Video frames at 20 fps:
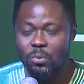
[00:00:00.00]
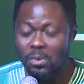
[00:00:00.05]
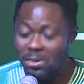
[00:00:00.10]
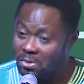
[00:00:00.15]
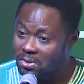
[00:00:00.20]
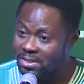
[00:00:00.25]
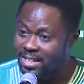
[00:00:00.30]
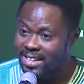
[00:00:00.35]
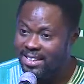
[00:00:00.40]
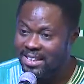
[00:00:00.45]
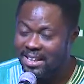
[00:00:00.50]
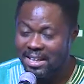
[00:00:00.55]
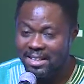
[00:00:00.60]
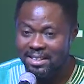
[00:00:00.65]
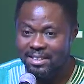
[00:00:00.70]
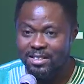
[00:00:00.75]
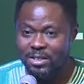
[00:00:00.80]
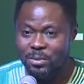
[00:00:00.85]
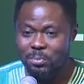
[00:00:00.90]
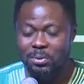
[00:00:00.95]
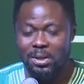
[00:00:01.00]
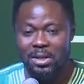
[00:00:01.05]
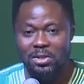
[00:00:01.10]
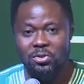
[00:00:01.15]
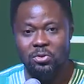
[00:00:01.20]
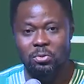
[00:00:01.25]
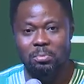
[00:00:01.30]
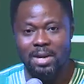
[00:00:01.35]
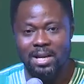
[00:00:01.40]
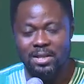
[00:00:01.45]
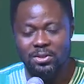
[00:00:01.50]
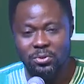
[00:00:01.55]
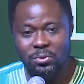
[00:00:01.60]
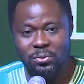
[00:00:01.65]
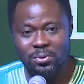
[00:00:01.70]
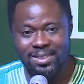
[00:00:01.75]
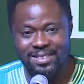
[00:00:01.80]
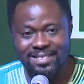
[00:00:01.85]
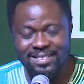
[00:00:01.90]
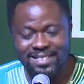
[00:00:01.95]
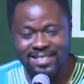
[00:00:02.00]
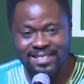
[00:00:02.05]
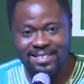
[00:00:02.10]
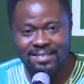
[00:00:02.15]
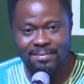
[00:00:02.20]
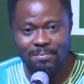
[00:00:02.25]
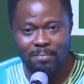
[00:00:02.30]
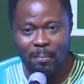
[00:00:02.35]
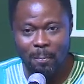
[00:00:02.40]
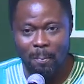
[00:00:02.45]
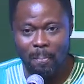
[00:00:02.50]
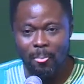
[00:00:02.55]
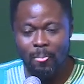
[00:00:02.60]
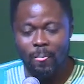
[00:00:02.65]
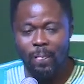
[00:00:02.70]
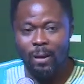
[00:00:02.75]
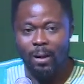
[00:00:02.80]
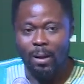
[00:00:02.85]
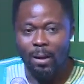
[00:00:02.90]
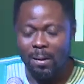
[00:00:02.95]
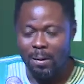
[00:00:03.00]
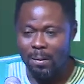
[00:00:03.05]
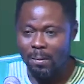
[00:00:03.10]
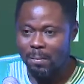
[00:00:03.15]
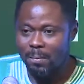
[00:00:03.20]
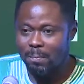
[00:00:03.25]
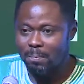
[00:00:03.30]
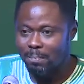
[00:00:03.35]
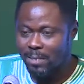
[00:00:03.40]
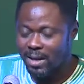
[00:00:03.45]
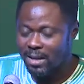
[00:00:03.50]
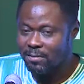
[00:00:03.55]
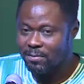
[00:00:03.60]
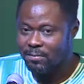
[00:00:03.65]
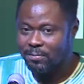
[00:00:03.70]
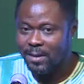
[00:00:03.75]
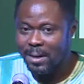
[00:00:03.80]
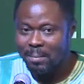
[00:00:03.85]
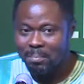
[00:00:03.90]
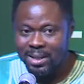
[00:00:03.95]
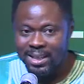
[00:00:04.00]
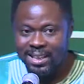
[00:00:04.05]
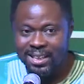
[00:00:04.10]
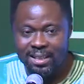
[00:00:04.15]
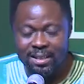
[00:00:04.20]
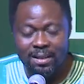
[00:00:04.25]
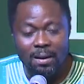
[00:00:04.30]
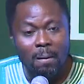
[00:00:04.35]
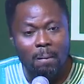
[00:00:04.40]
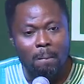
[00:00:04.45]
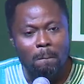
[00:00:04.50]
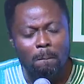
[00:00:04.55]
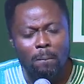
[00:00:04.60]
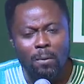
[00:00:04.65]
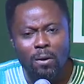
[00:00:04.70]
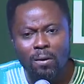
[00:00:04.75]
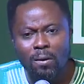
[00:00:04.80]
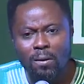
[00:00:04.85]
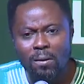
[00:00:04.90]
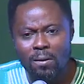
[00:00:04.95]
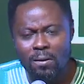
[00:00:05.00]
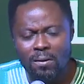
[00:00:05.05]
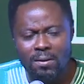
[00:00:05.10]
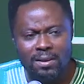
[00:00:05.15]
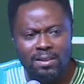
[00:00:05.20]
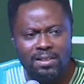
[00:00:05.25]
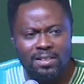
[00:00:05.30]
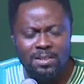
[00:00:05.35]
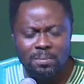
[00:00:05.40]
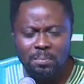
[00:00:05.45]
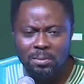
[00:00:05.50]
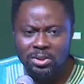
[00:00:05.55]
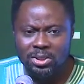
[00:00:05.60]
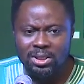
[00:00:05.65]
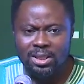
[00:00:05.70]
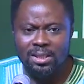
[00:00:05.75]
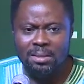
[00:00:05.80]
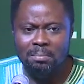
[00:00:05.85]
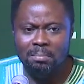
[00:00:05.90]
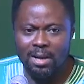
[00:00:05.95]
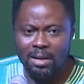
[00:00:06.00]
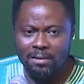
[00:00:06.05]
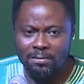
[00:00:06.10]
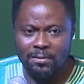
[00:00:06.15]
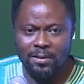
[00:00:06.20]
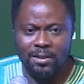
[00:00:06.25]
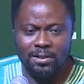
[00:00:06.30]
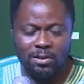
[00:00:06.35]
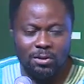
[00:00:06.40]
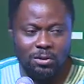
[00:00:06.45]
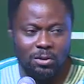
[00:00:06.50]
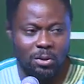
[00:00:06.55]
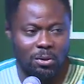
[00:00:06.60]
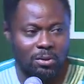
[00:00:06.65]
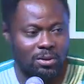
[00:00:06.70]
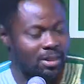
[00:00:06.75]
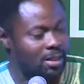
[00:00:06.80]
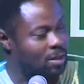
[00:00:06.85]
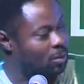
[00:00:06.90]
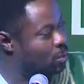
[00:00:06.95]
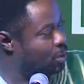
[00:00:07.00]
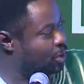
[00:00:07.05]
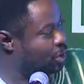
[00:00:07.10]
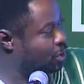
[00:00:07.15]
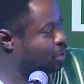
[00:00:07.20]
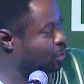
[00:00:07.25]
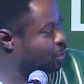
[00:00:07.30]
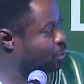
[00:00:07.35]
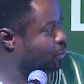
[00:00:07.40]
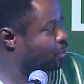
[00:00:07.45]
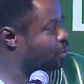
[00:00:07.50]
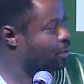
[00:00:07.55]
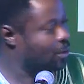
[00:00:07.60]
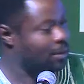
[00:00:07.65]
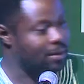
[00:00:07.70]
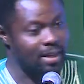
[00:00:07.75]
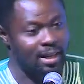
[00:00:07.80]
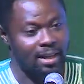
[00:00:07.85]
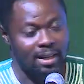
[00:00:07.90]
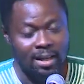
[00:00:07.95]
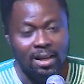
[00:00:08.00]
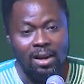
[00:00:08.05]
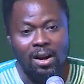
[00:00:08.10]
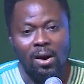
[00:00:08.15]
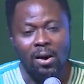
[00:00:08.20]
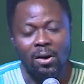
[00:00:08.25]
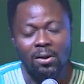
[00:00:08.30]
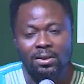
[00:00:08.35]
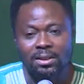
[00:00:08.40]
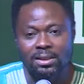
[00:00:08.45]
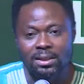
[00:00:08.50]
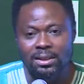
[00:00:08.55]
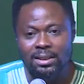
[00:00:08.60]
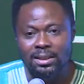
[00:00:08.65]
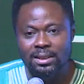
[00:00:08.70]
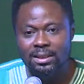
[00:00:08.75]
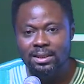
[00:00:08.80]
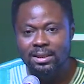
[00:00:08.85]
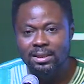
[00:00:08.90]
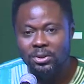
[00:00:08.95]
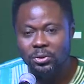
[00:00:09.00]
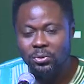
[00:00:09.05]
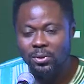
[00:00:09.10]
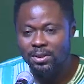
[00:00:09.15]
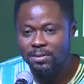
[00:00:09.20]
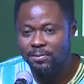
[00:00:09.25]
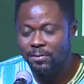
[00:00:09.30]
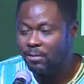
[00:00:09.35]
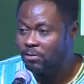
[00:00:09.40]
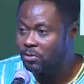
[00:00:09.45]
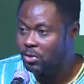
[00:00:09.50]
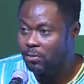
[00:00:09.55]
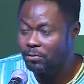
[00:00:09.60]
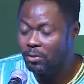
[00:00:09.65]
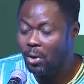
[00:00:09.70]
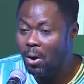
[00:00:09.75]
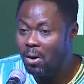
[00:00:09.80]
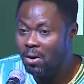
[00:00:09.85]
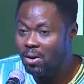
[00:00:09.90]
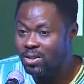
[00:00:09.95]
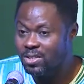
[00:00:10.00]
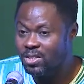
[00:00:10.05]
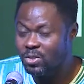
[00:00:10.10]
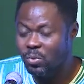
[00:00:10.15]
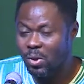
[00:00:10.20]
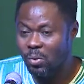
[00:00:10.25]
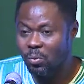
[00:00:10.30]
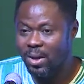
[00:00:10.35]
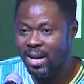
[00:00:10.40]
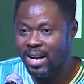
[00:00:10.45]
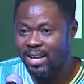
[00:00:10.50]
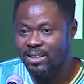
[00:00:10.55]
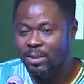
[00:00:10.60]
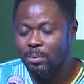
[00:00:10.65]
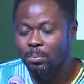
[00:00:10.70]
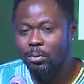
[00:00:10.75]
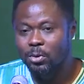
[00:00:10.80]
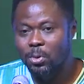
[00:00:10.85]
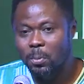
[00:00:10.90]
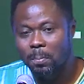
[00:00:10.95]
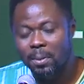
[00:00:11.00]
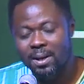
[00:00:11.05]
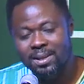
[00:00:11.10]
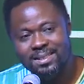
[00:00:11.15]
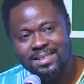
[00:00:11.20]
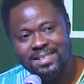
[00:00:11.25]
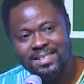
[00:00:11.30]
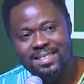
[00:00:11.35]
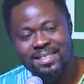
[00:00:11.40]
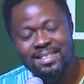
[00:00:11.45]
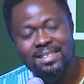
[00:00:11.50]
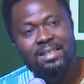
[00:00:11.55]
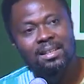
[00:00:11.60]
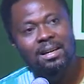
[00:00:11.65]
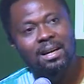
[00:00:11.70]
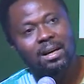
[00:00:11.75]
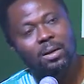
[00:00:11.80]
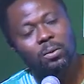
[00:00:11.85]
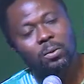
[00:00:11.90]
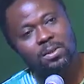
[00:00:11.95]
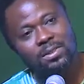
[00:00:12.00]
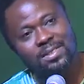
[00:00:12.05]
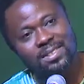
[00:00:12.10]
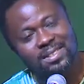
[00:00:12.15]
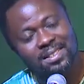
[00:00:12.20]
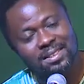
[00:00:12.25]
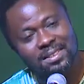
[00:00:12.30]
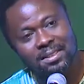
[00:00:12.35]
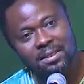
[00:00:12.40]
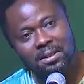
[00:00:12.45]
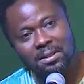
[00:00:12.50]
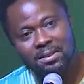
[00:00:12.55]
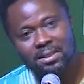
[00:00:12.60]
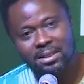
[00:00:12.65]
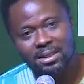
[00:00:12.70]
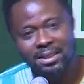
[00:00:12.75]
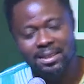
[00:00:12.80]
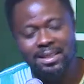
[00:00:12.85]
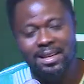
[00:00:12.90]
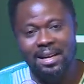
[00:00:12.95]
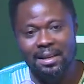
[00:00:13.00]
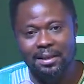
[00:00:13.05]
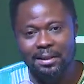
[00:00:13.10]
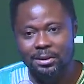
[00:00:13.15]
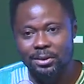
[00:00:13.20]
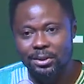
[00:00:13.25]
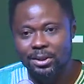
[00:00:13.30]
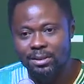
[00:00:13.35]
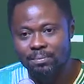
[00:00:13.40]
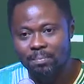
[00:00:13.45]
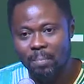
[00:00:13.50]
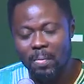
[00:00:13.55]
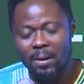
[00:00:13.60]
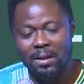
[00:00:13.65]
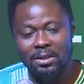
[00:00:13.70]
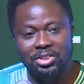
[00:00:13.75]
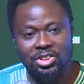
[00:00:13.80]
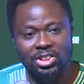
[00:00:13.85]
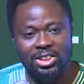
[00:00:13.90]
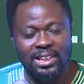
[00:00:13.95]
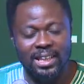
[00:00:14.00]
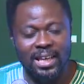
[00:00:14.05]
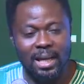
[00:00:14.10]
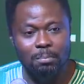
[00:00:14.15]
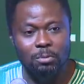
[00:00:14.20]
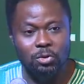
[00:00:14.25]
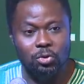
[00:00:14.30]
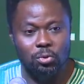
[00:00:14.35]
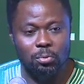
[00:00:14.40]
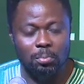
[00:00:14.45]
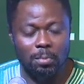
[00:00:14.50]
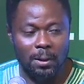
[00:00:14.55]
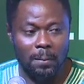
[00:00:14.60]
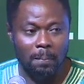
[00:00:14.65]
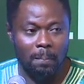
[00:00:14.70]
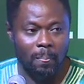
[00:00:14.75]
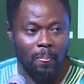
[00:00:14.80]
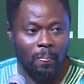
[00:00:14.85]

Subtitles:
want to dedicate this prize to my students, my family, more especially my first daughter, which you saw there. On the 25th of August, when we had the book party, I was sitting on the gallery, and she came to me,